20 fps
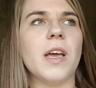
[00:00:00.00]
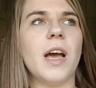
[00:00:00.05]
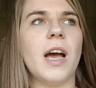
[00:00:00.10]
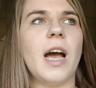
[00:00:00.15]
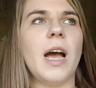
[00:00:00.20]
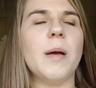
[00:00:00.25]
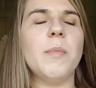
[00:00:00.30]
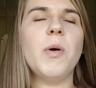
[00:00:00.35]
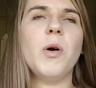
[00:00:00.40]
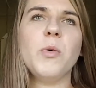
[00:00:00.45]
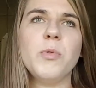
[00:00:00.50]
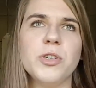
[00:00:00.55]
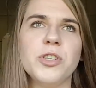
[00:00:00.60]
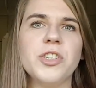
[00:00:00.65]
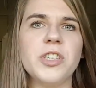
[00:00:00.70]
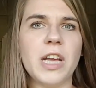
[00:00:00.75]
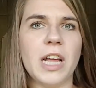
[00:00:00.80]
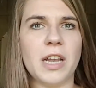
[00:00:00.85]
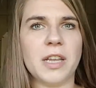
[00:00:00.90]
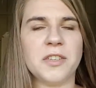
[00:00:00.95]
I'm always
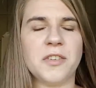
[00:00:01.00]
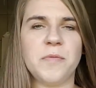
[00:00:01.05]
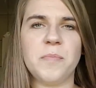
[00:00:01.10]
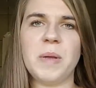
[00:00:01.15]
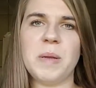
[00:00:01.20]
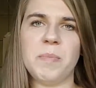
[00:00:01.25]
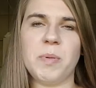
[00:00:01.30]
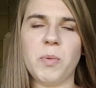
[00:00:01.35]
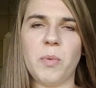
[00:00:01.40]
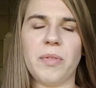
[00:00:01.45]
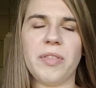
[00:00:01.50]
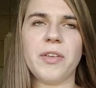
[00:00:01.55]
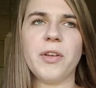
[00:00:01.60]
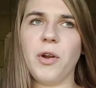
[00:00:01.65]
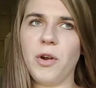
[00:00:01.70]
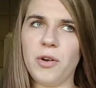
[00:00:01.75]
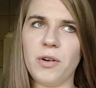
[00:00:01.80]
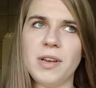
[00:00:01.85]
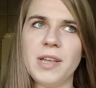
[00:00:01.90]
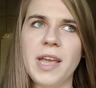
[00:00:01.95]
jealous of people with
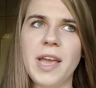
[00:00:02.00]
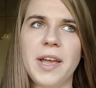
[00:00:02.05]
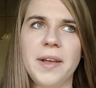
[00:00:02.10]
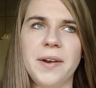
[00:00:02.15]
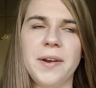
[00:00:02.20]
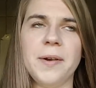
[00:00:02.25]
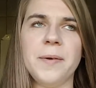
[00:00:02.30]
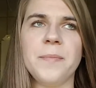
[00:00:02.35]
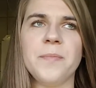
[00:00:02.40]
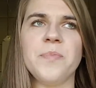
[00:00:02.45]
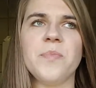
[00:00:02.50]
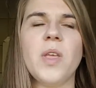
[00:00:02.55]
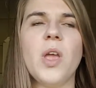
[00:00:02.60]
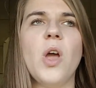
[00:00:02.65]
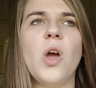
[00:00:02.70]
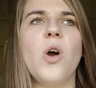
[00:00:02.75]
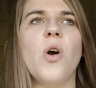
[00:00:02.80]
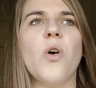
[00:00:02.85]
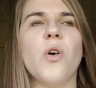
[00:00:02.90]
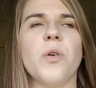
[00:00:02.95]
curly hair
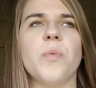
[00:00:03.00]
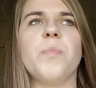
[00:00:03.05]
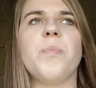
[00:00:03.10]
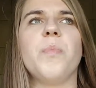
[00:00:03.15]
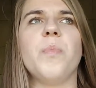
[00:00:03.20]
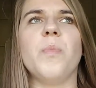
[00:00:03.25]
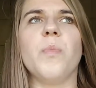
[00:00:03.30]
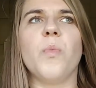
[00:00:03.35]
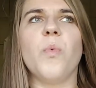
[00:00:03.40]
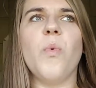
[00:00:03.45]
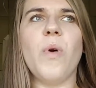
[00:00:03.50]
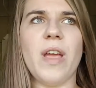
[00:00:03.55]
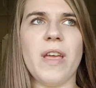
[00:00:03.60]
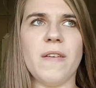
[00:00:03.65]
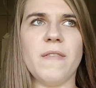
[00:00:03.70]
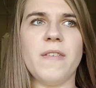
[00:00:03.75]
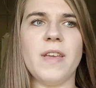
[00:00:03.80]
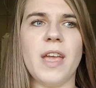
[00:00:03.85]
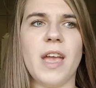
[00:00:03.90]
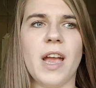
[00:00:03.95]
or
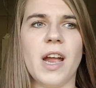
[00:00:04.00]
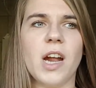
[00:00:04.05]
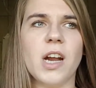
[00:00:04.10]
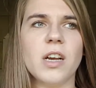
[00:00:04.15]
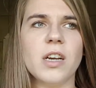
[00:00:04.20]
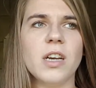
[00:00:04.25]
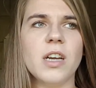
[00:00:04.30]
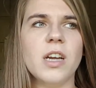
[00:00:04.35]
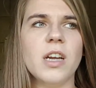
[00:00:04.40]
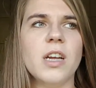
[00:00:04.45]
wavy hair.